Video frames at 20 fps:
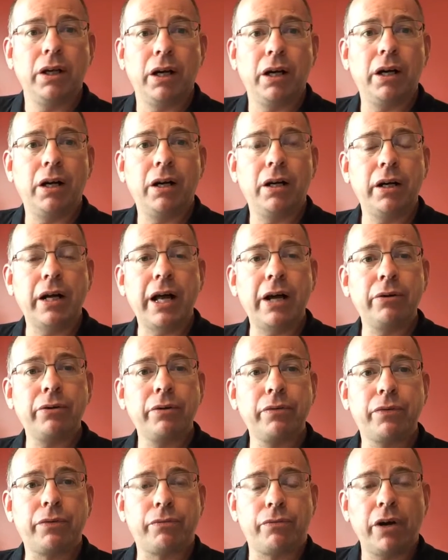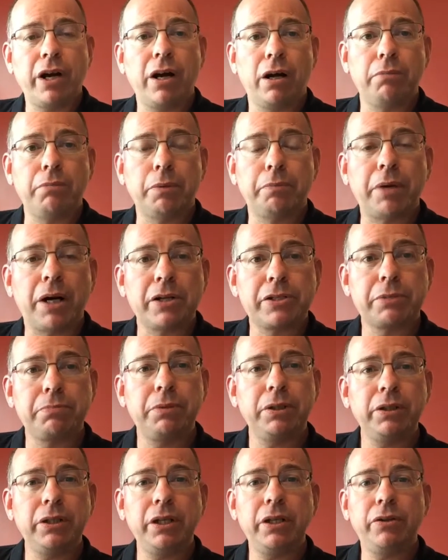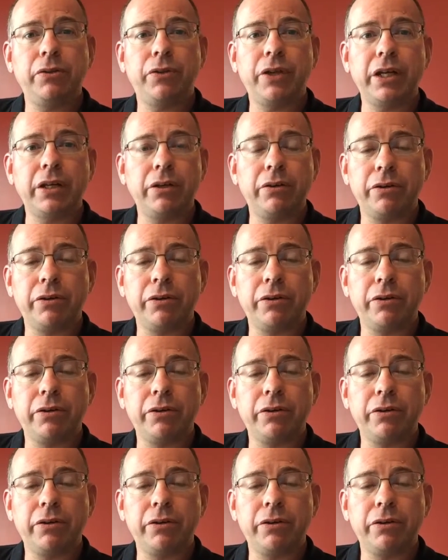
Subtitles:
out of the realm a possibility that